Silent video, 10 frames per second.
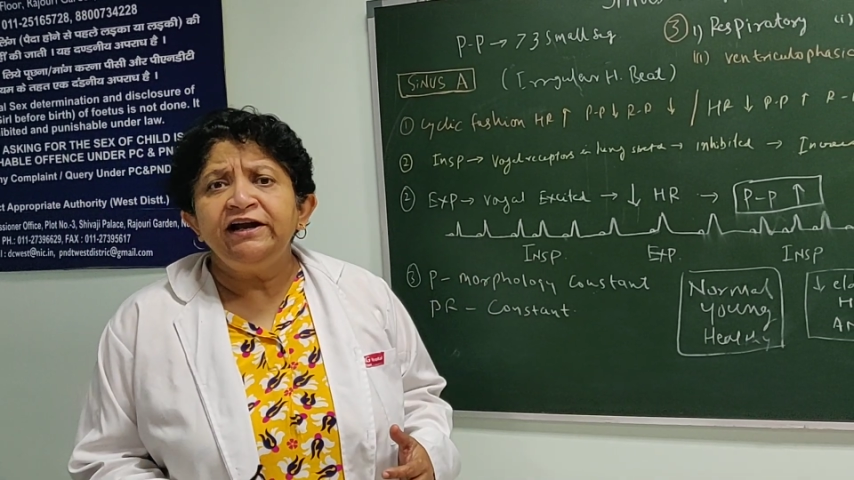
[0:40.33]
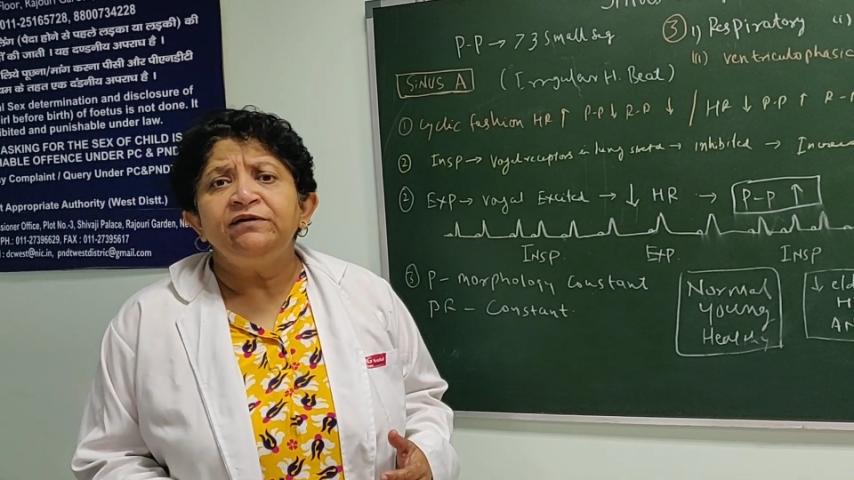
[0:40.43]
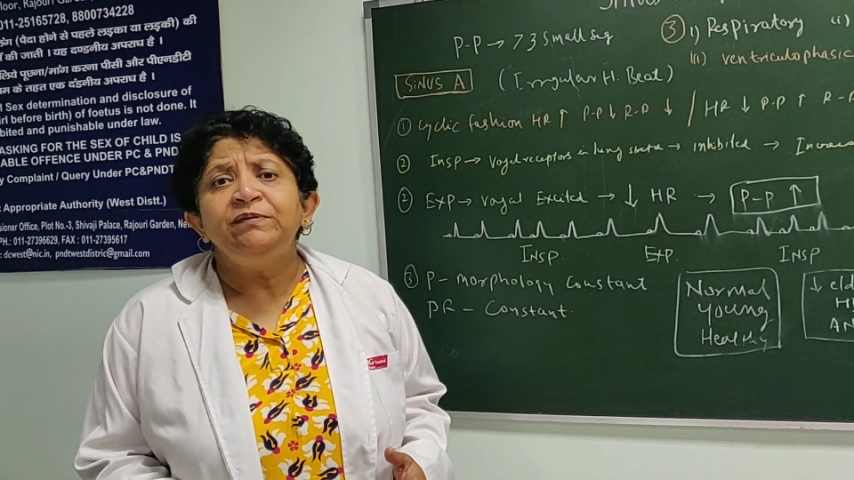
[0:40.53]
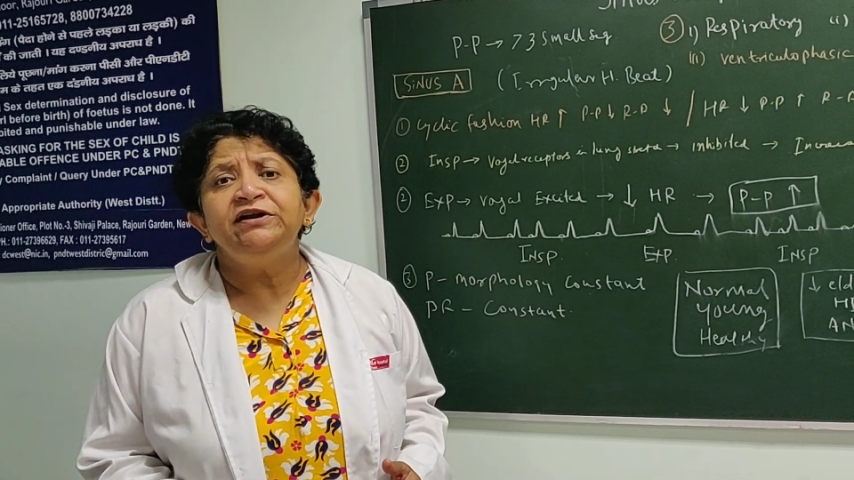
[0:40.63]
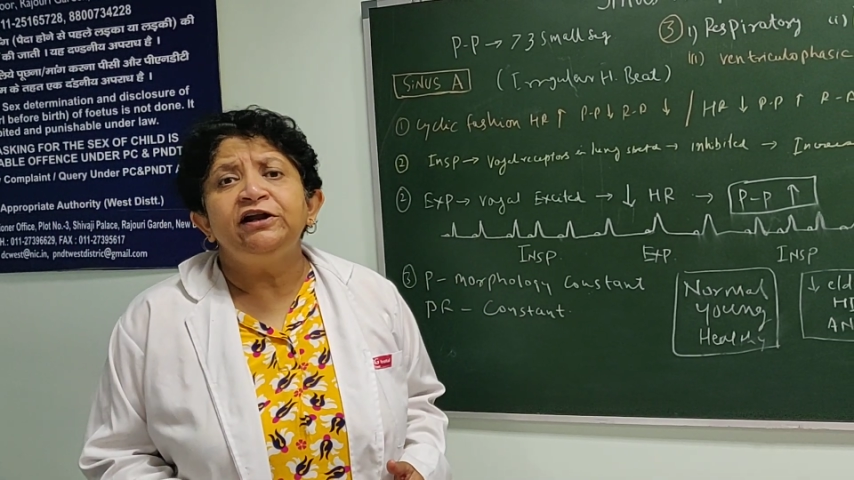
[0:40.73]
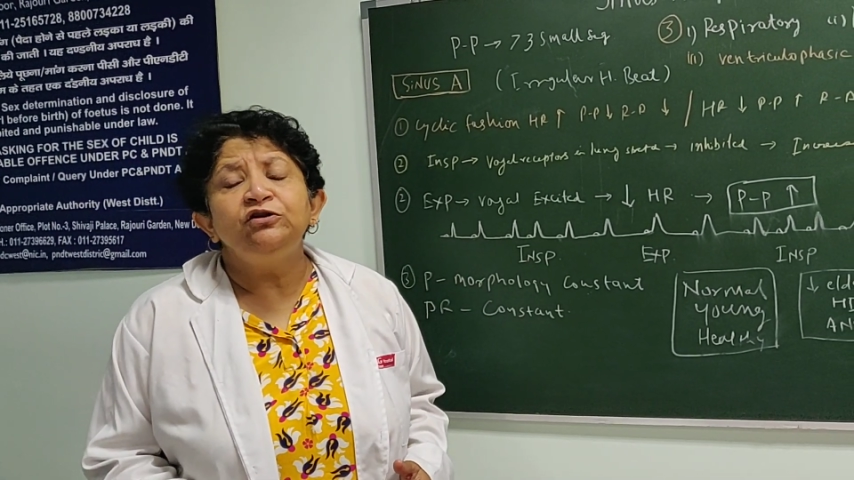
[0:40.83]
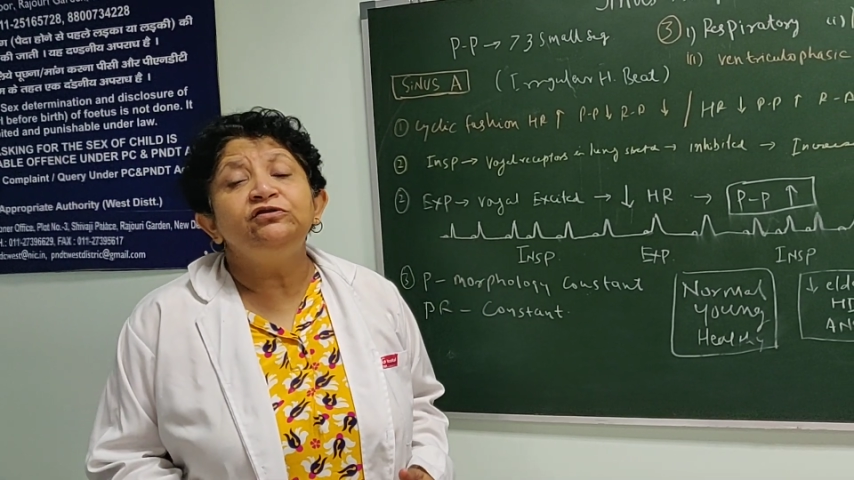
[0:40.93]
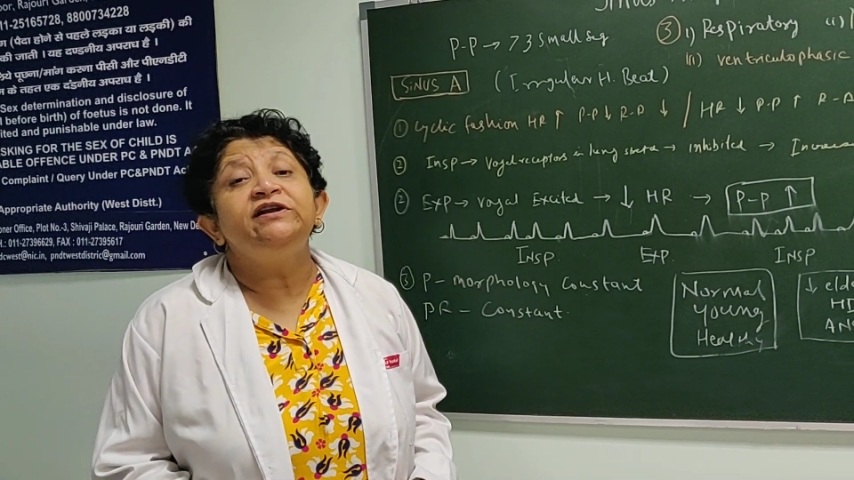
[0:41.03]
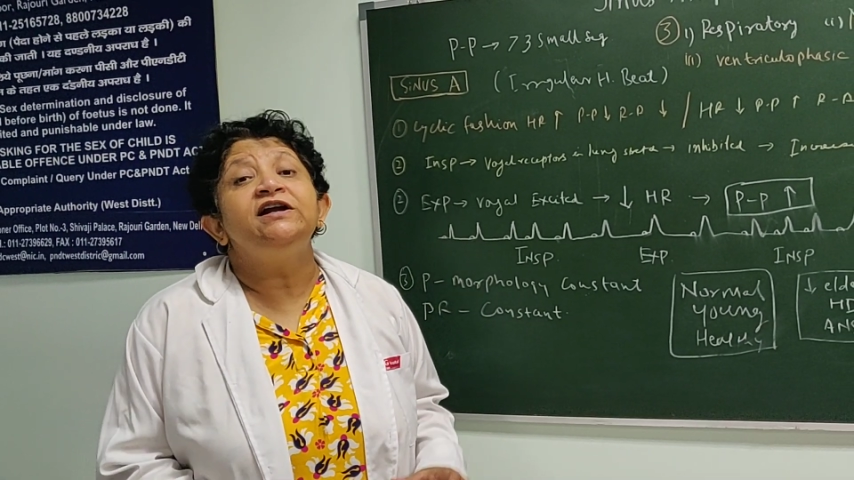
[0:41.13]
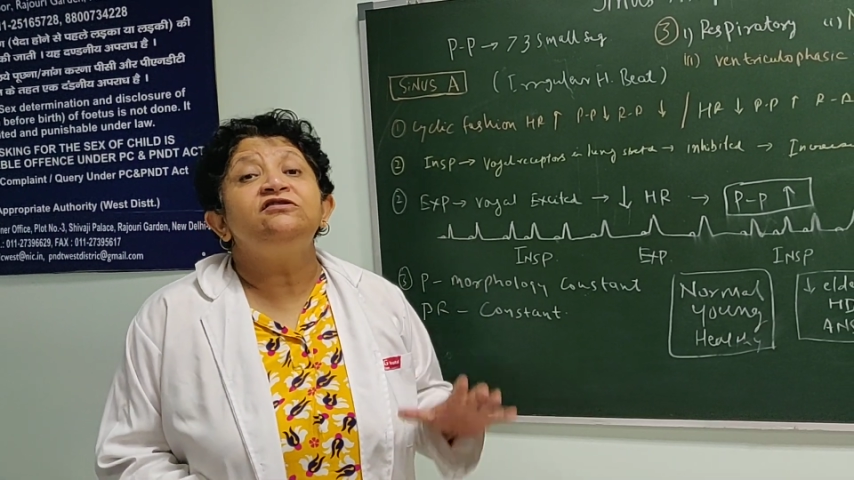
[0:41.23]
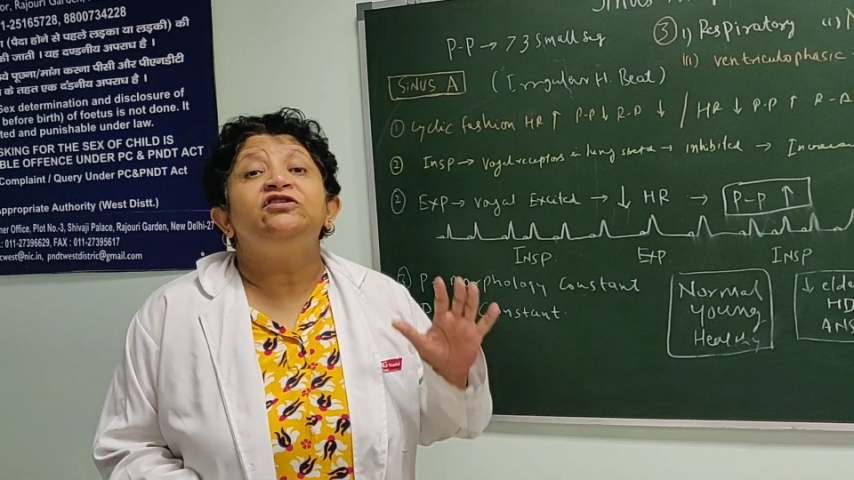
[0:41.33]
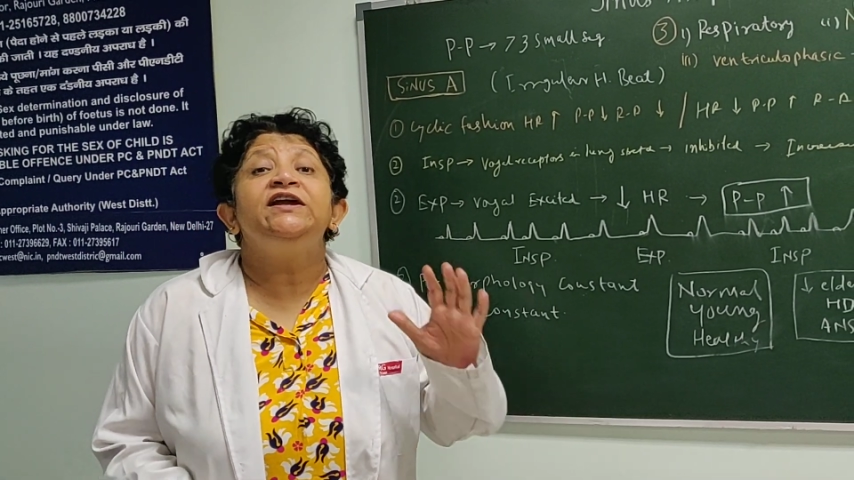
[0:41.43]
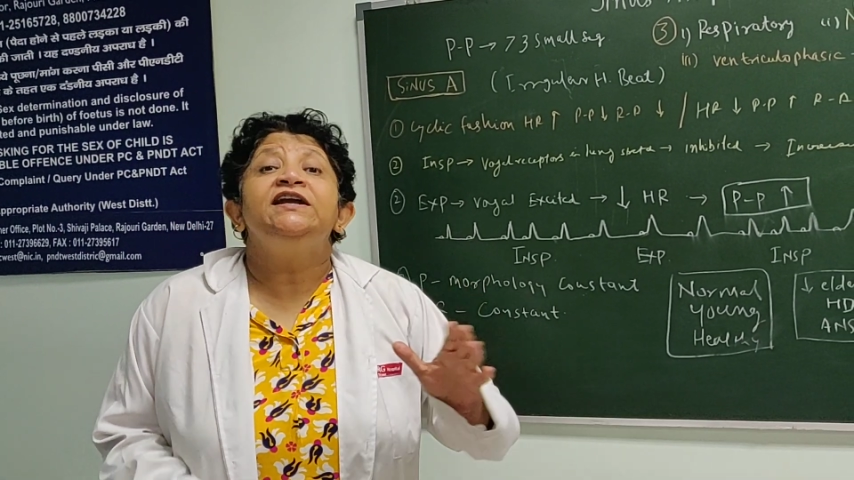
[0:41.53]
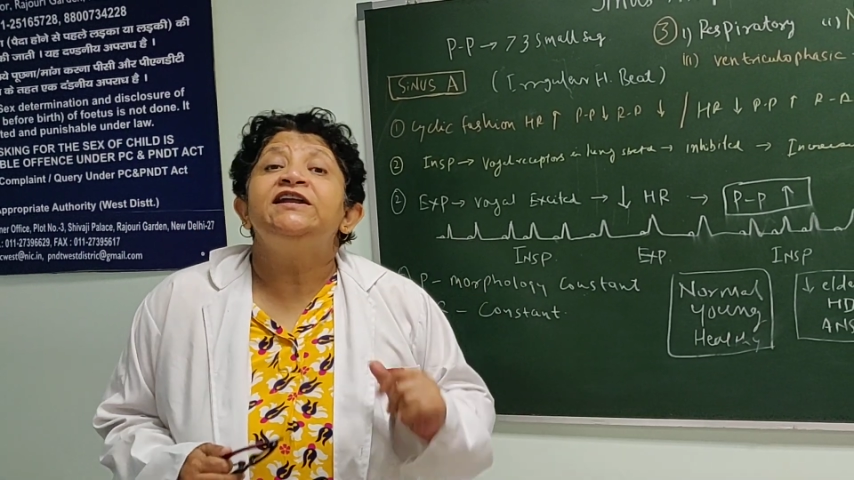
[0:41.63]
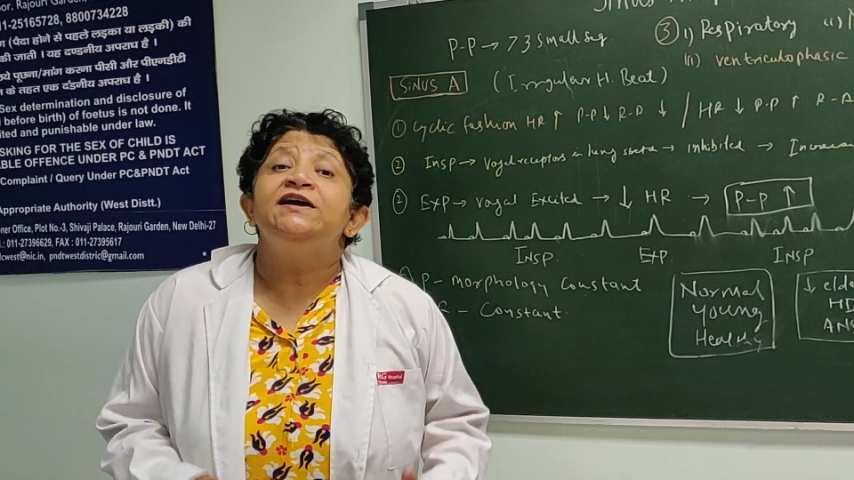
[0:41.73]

let me tell you there are three